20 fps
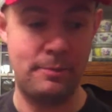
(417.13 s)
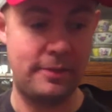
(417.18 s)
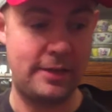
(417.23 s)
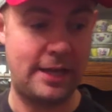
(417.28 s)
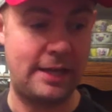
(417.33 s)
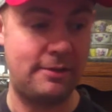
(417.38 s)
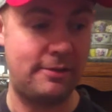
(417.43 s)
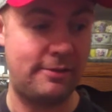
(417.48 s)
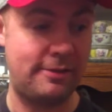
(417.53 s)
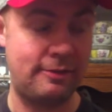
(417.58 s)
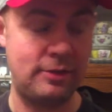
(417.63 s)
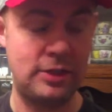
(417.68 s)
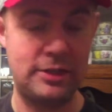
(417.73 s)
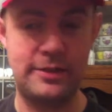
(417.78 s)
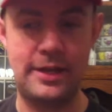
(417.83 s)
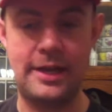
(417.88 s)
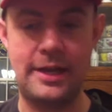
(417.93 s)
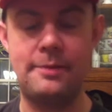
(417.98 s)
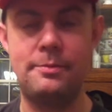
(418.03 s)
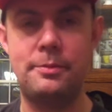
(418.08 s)
that
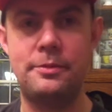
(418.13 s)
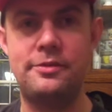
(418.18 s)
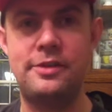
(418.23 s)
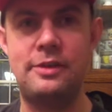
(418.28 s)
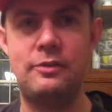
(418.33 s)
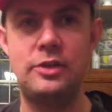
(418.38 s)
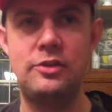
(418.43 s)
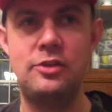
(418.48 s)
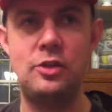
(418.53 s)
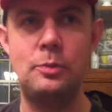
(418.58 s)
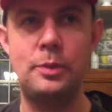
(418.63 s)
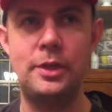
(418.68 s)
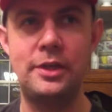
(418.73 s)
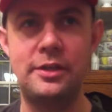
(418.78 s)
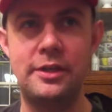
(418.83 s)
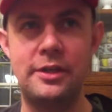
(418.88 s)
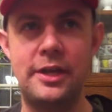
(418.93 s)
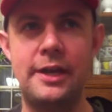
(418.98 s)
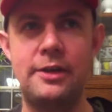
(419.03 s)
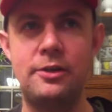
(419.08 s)
type of
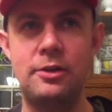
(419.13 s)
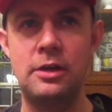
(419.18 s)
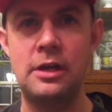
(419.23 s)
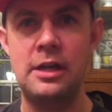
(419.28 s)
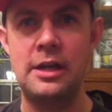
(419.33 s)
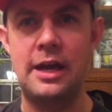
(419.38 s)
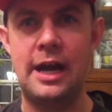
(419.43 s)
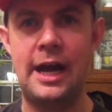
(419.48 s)
72-pin connector,